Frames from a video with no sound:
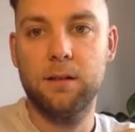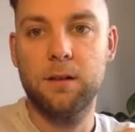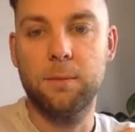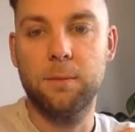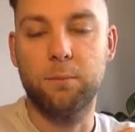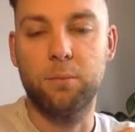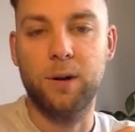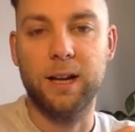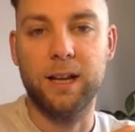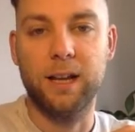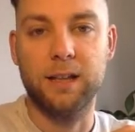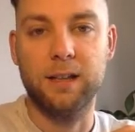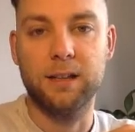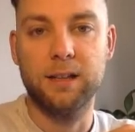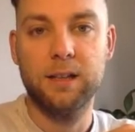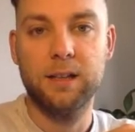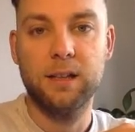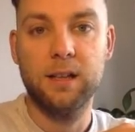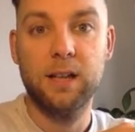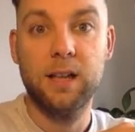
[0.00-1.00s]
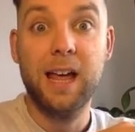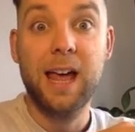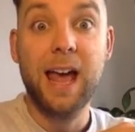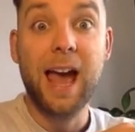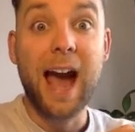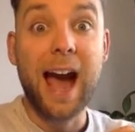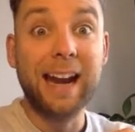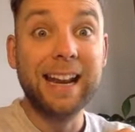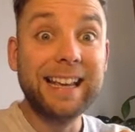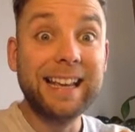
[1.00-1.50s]
Brilliant.
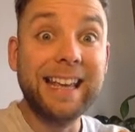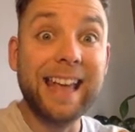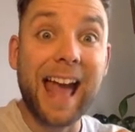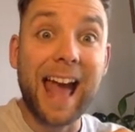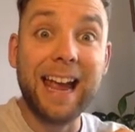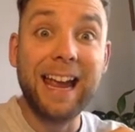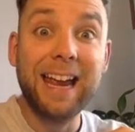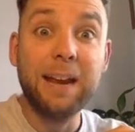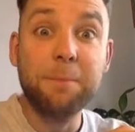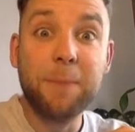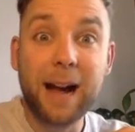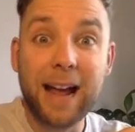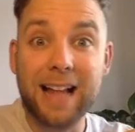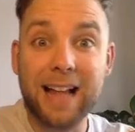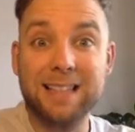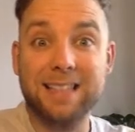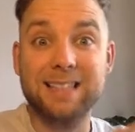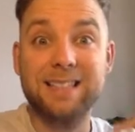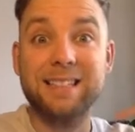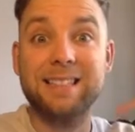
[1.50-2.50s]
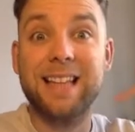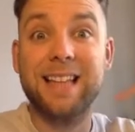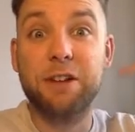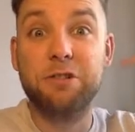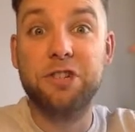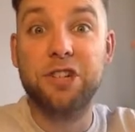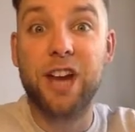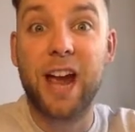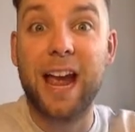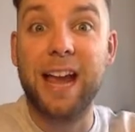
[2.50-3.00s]
And again, my answer is now
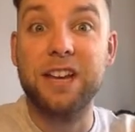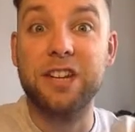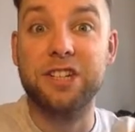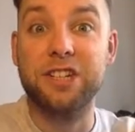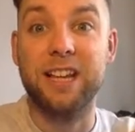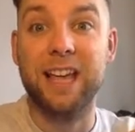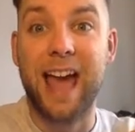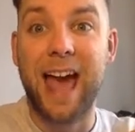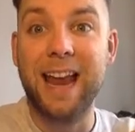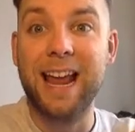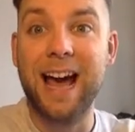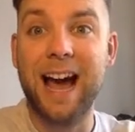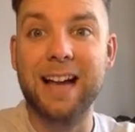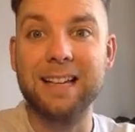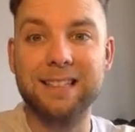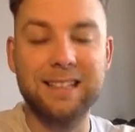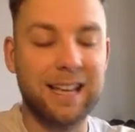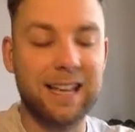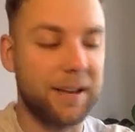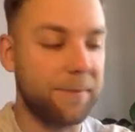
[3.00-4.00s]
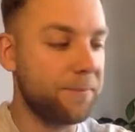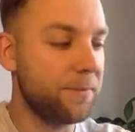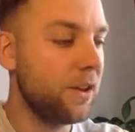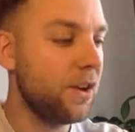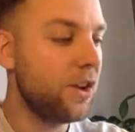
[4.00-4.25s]
changed again, hasn't it?